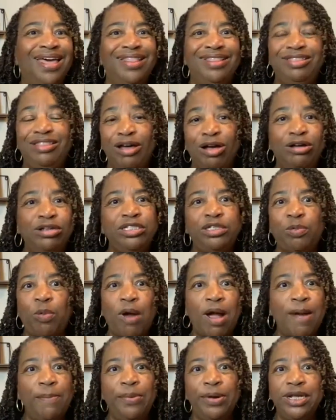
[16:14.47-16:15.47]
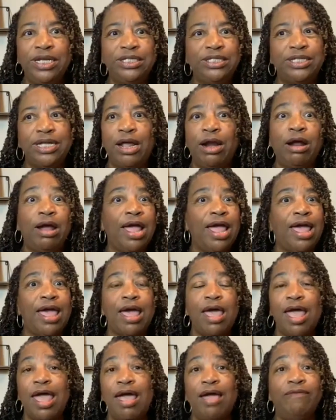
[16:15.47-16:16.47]
Those properties that are
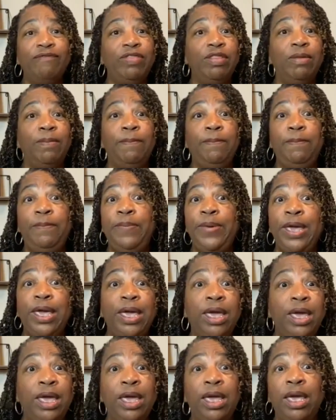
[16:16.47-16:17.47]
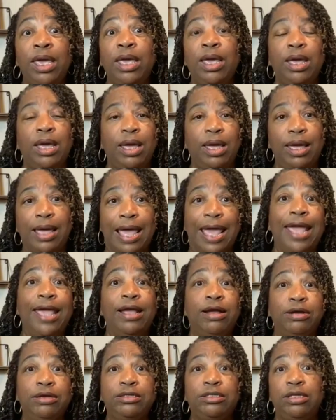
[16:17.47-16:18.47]
have the big
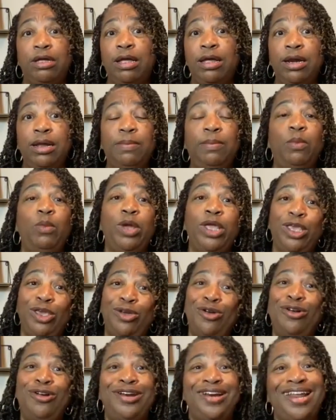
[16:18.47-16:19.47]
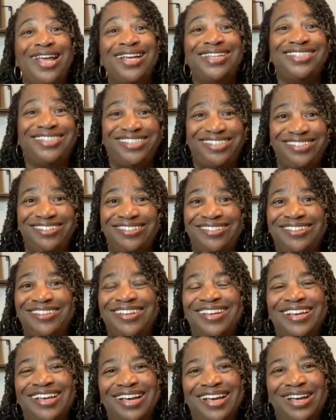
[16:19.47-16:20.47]
acres on them, when you're next to
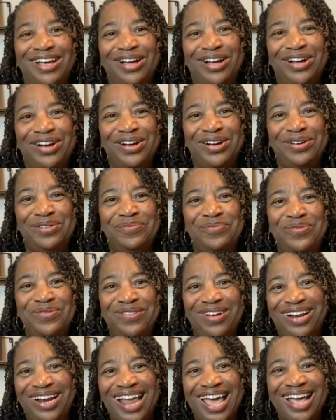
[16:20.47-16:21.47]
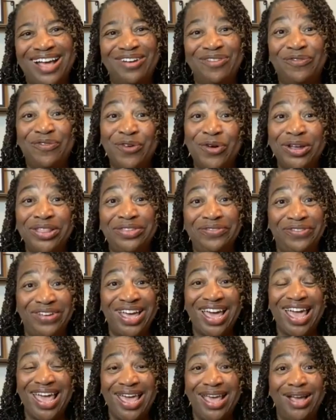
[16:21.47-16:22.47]
like a fourth of
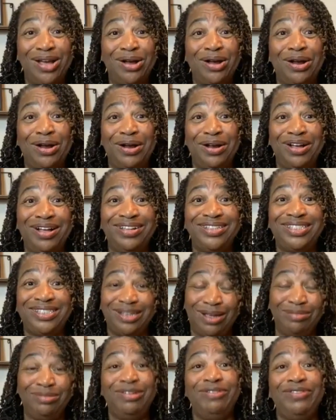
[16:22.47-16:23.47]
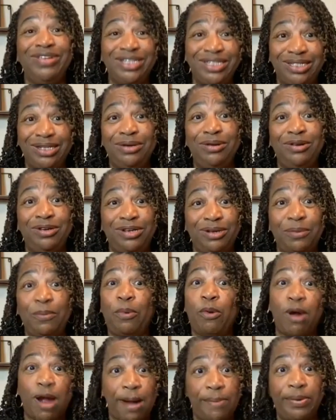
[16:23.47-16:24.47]
an acre subdivision
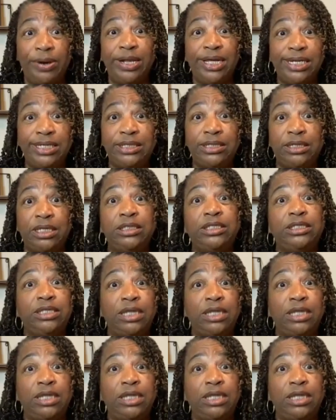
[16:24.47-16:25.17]
properties,